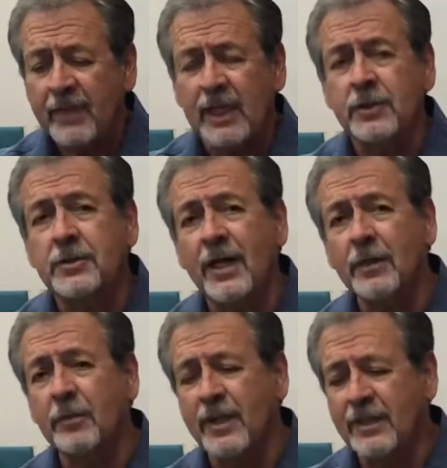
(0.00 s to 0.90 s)
You try to
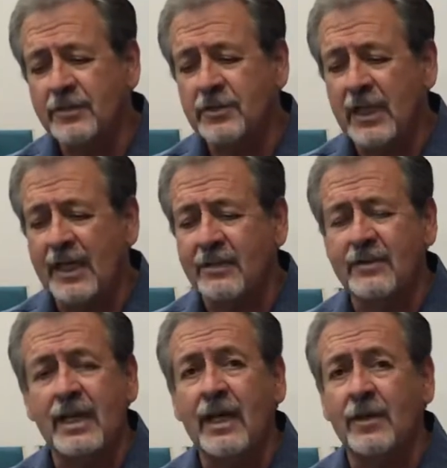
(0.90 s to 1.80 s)
bring these giants
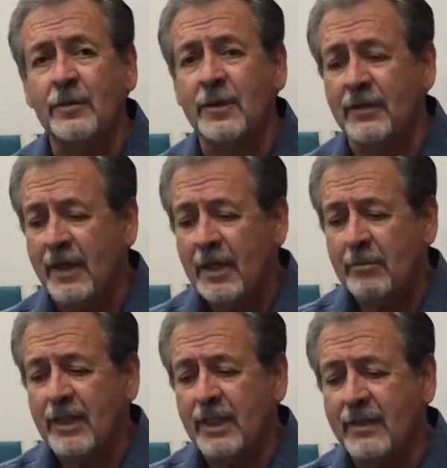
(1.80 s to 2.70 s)
down with,
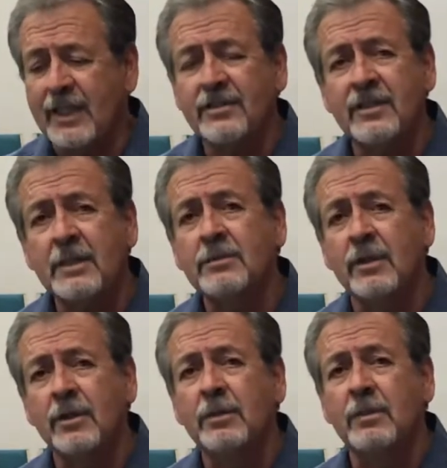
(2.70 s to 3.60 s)
but they seem to
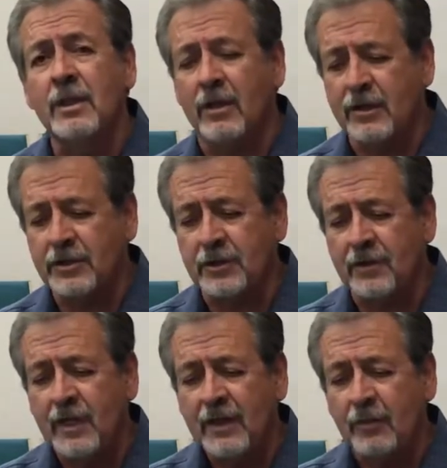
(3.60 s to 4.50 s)
loom larger
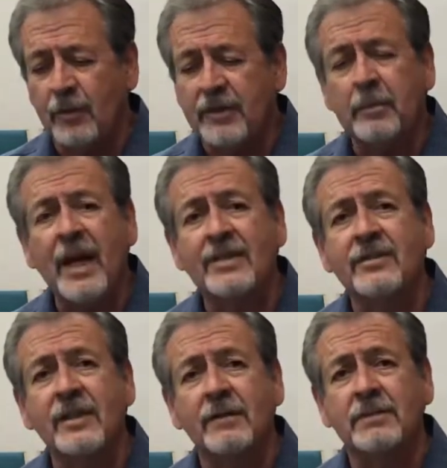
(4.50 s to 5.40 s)
with the
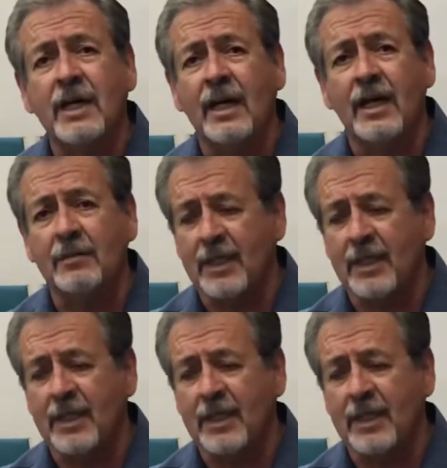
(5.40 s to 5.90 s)
passing of time.